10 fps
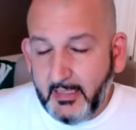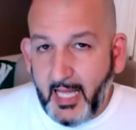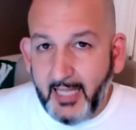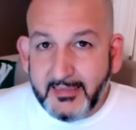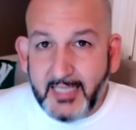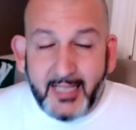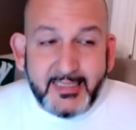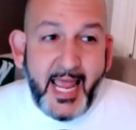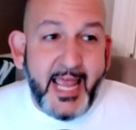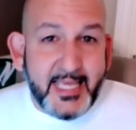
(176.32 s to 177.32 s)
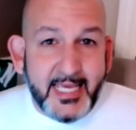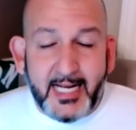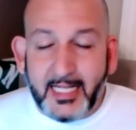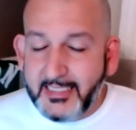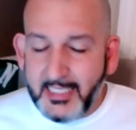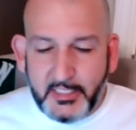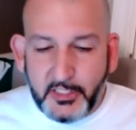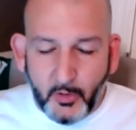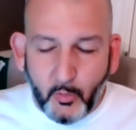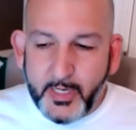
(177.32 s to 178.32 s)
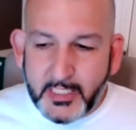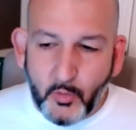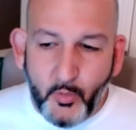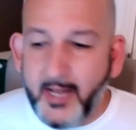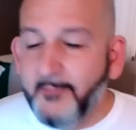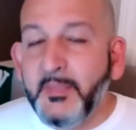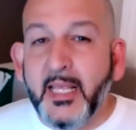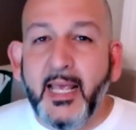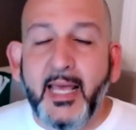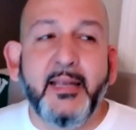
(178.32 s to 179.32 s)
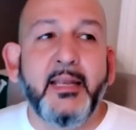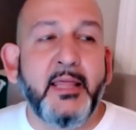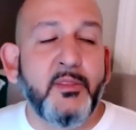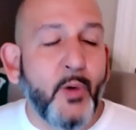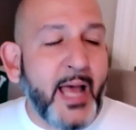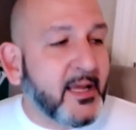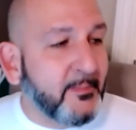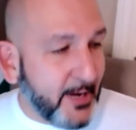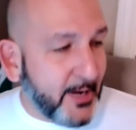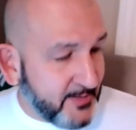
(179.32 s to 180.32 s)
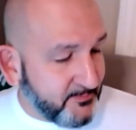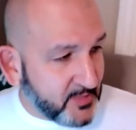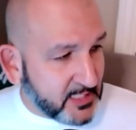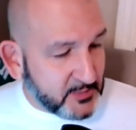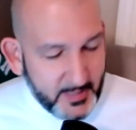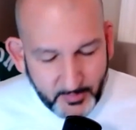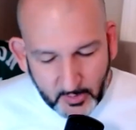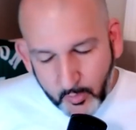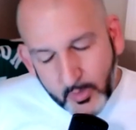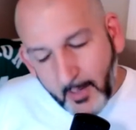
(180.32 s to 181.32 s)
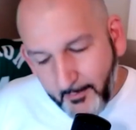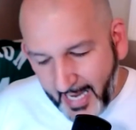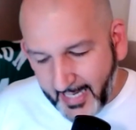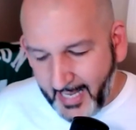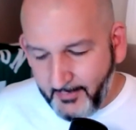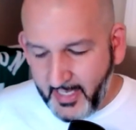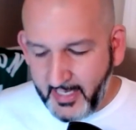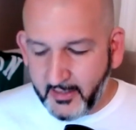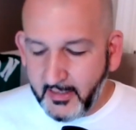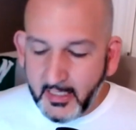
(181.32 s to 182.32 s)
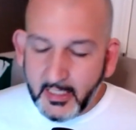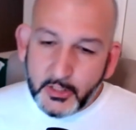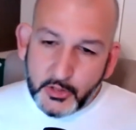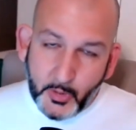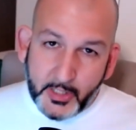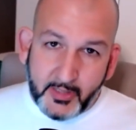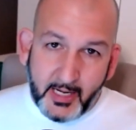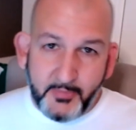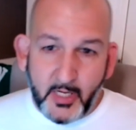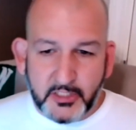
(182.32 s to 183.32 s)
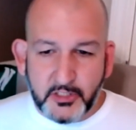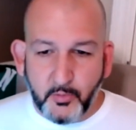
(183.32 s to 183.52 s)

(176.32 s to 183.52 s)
I'll take it. A win is a win. And the way I compared it, because people come back at me on Twitter and on Boston